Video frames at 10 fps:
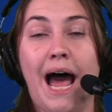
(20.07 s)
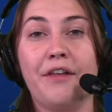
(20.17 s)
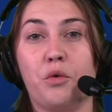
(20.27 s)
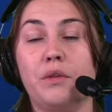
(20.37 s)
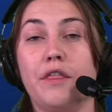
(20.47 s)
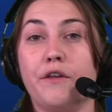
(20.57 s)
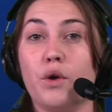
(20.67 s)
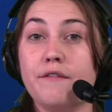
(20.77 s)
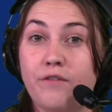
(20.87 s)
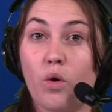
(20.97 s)
either with the
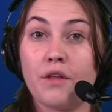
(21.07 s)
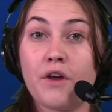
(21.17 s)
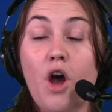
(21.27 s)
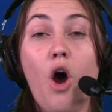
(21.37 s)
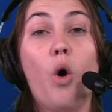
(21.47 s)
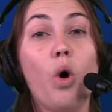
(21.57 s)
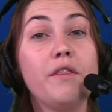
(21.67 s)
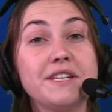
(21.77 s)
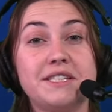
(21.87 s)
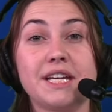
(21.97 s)
34th or
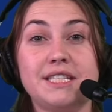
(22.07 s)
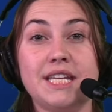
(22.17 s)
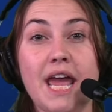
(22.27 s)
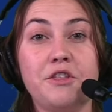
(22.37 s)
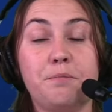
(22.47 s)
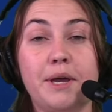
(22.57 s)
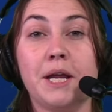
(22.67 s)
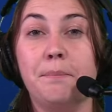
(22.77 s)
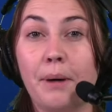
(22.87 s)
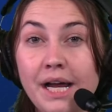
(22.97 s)
the 68th pick,
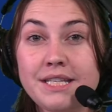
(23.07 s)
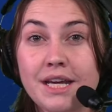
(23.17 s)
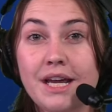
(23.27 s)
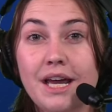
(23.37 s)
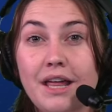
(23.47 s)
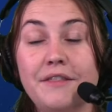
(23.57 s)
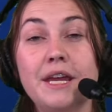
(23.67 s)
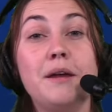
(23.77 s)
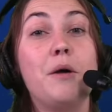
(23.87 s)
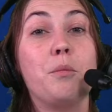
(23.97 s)
but
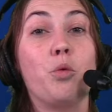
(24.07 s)
the